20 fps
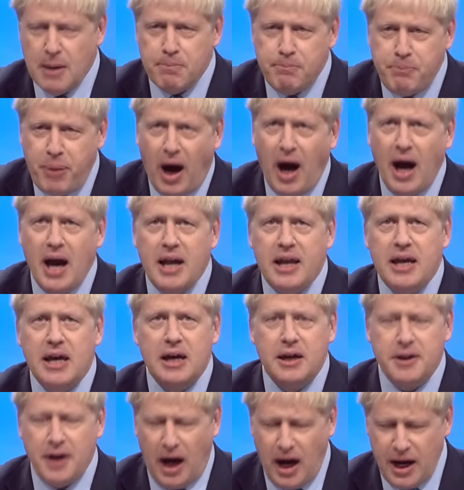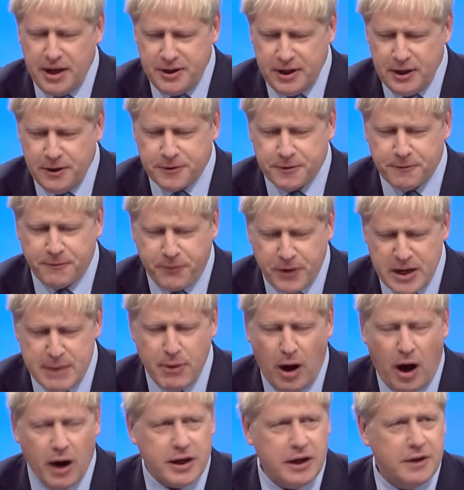pioneered ideas of free
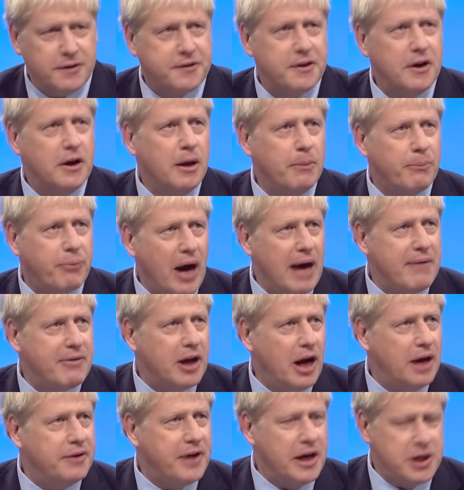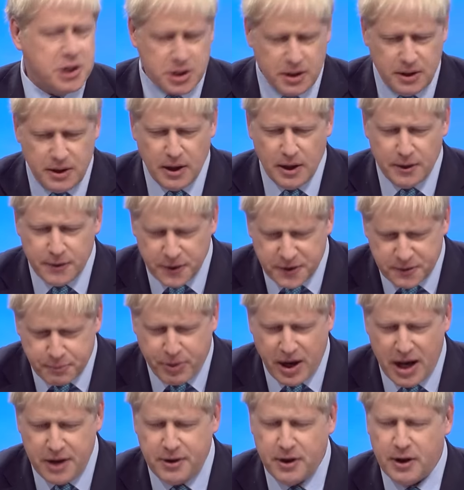markets and privatization that
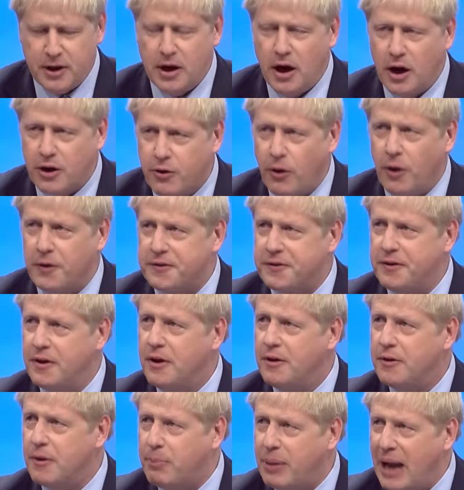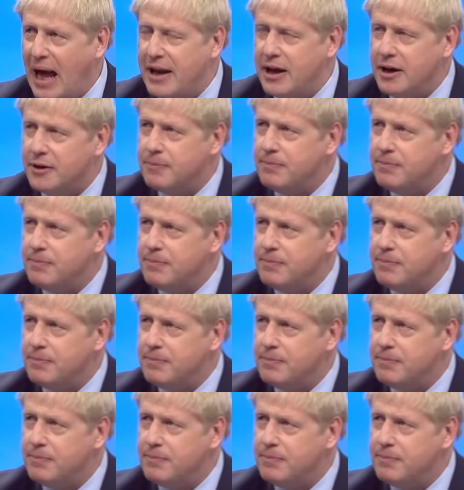spread across the planet.